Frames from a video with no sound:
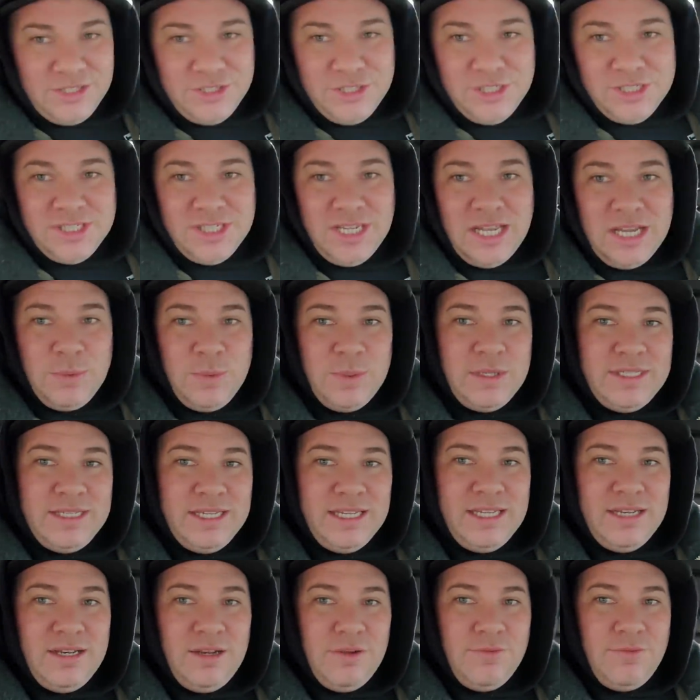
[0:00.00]
just like we
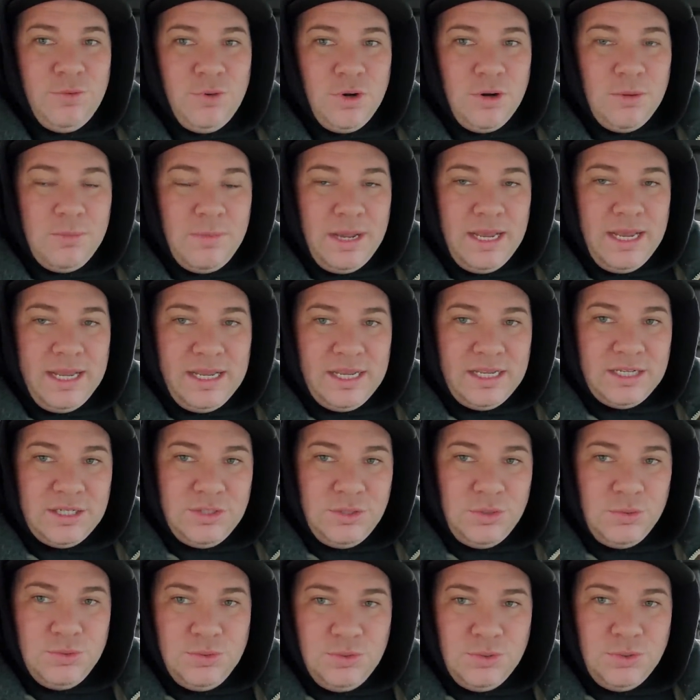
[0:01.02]
did for my
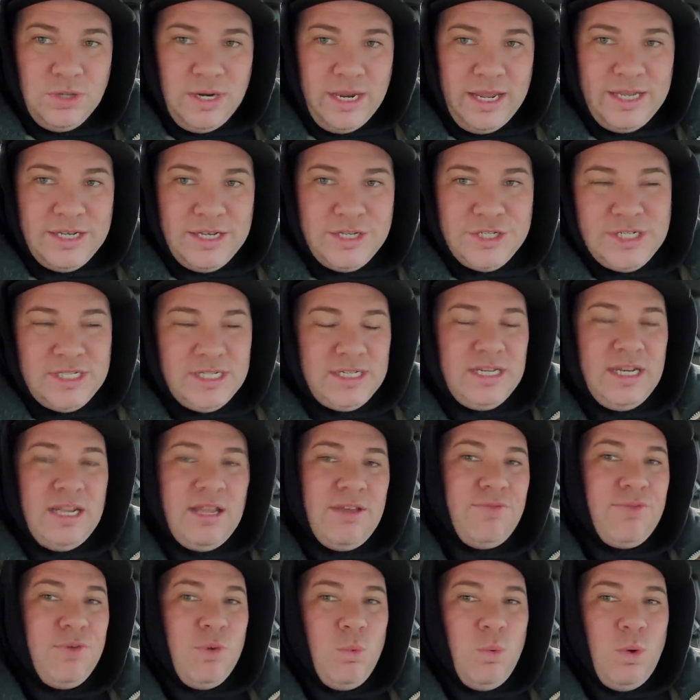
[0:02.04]
two-door engine.
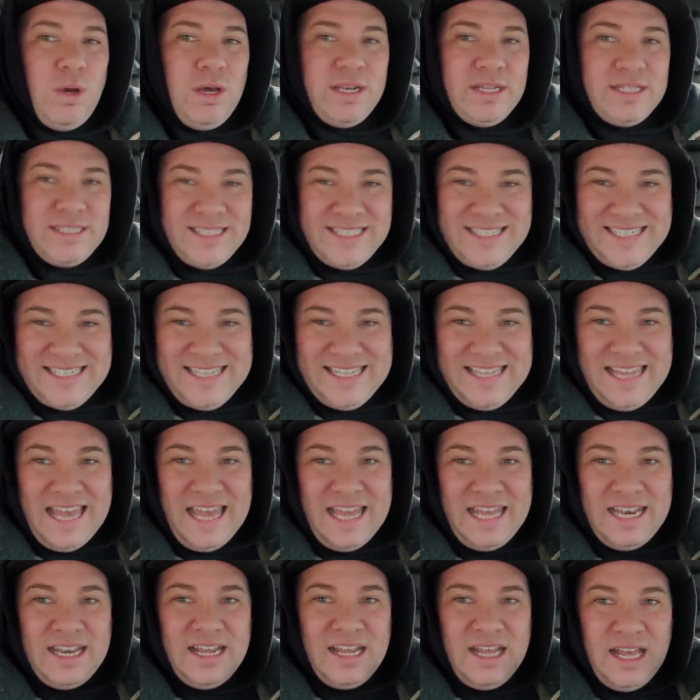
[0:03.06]
If you want to see
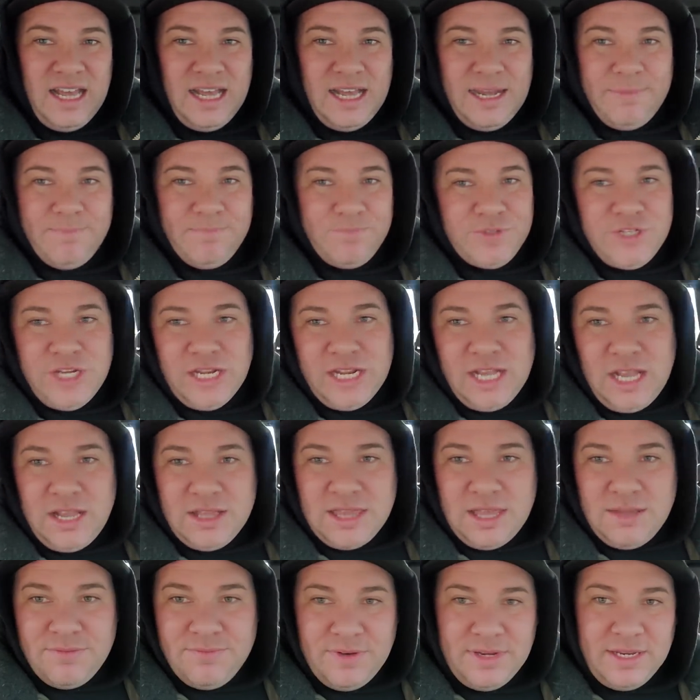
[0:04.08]
that, um, check out
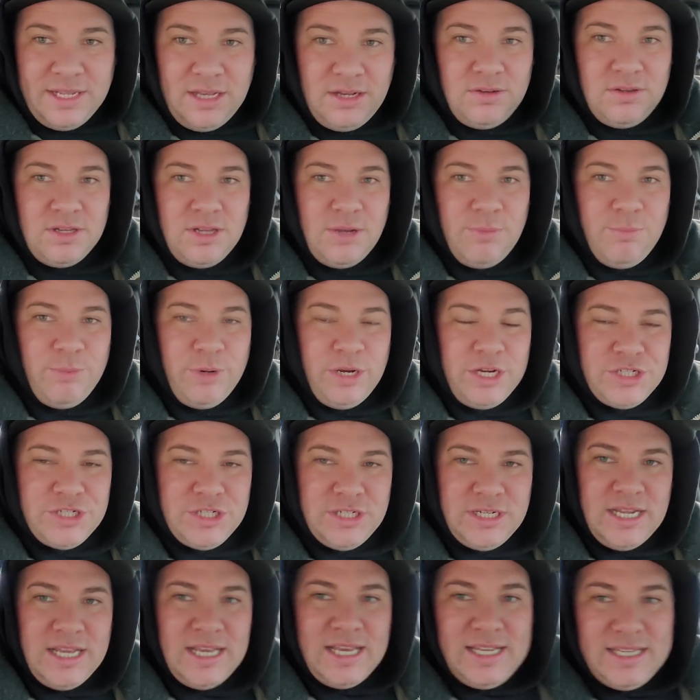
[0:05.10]
that video,
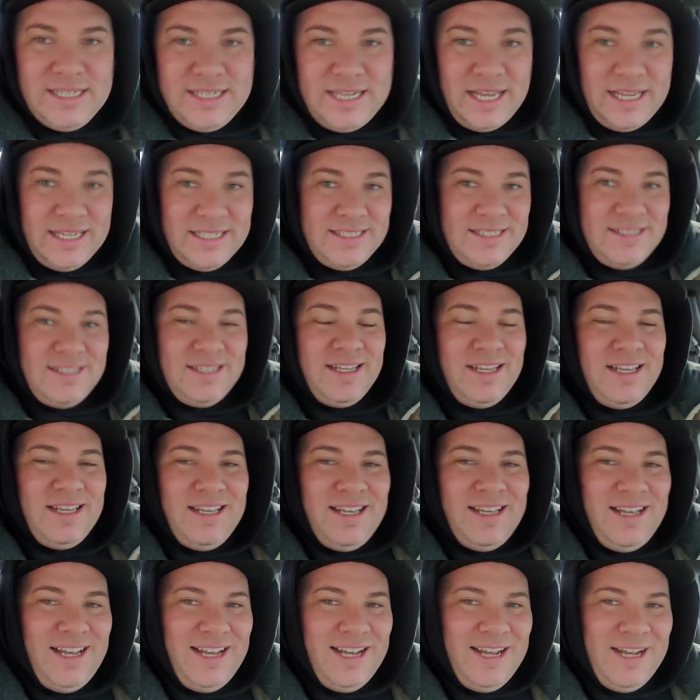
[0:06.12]
compression test.
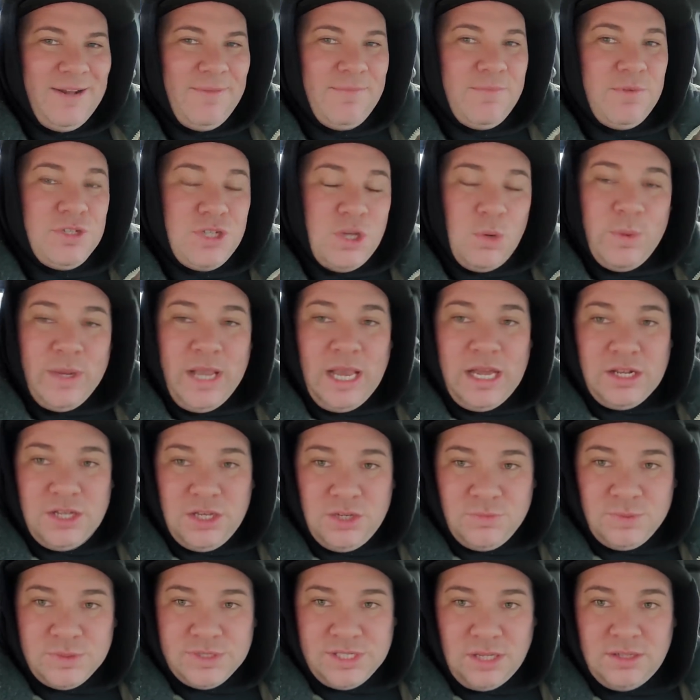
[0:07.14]
Um, so we got
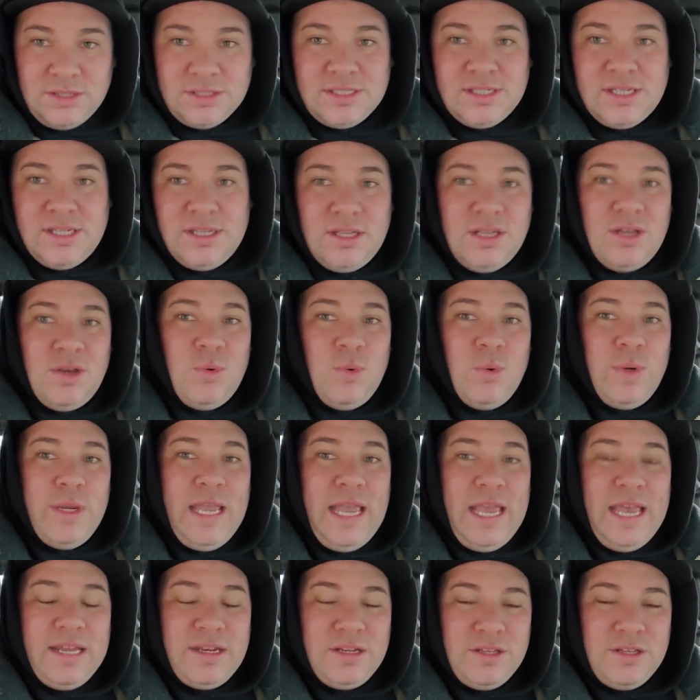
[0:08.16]
good results. We
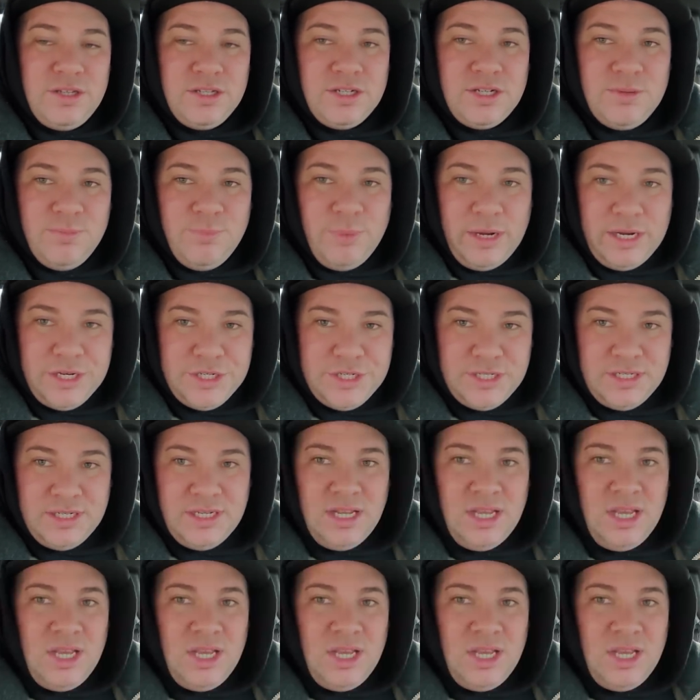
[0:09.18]
had good compression,